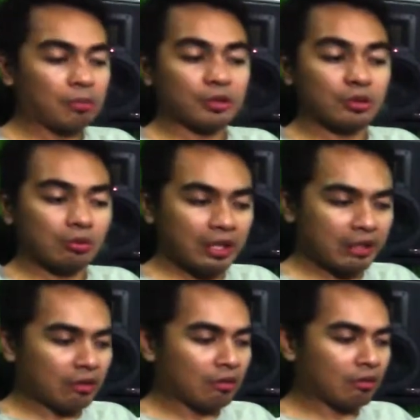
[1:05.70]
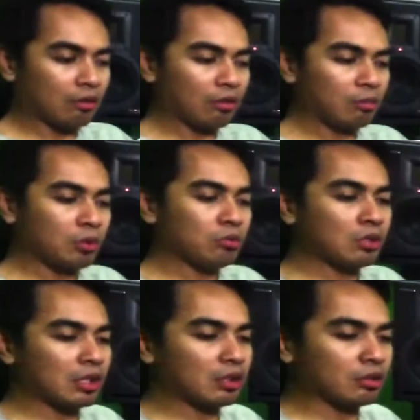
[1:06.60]
schooling on
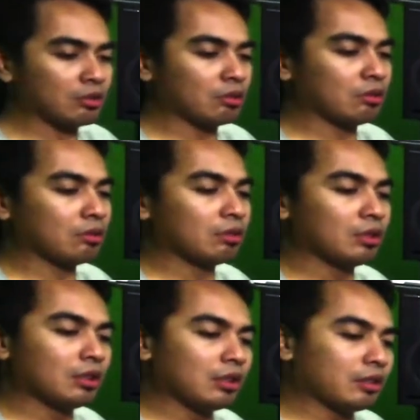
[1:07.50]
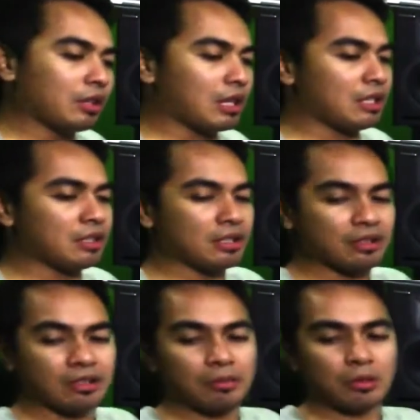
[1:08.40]
music. So the
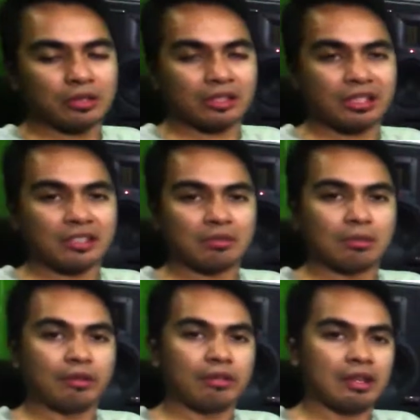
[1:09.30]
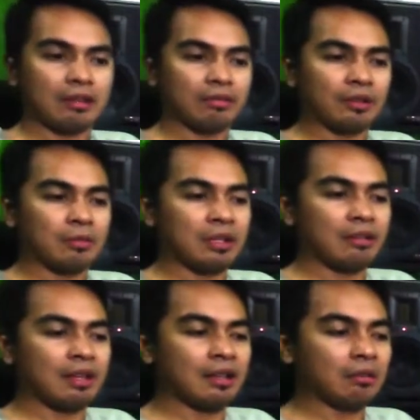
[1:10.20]
easiest and the most accessible thing for me
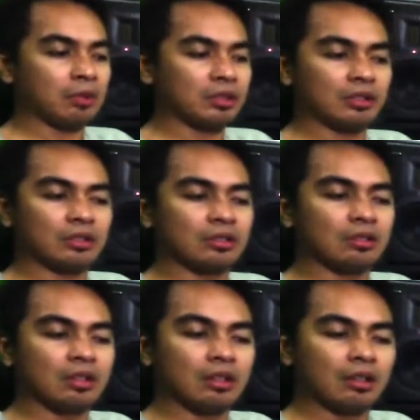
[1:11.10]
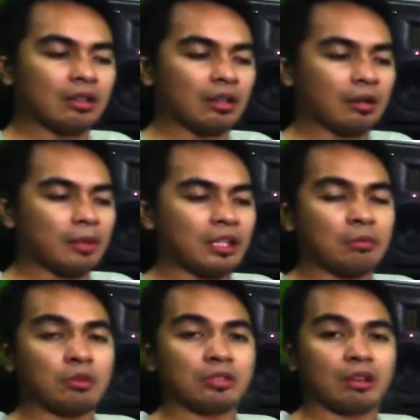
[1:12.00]
then was
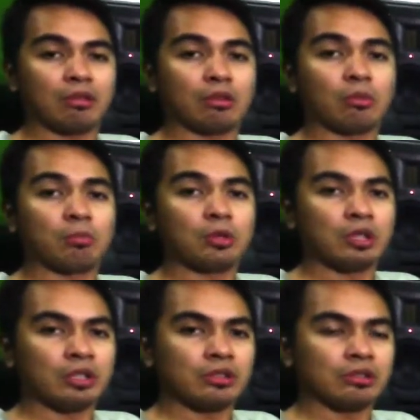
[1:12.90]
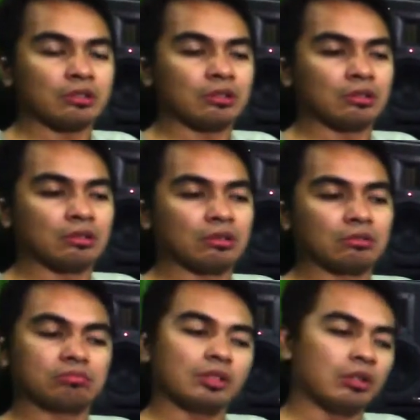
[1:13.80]
making music through computers. So
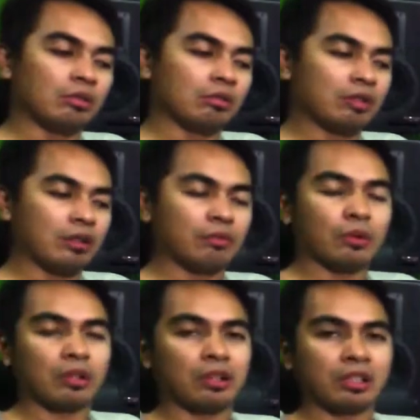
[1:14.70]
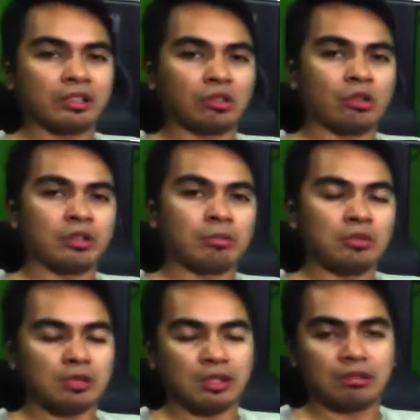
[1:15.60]
therefore electronic
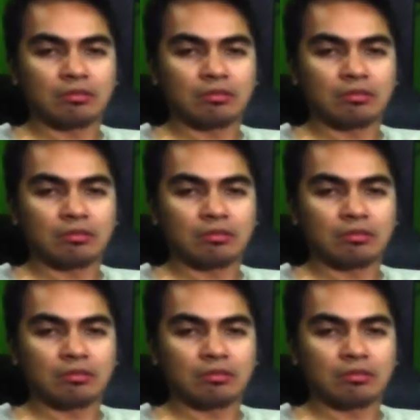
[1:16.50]
music.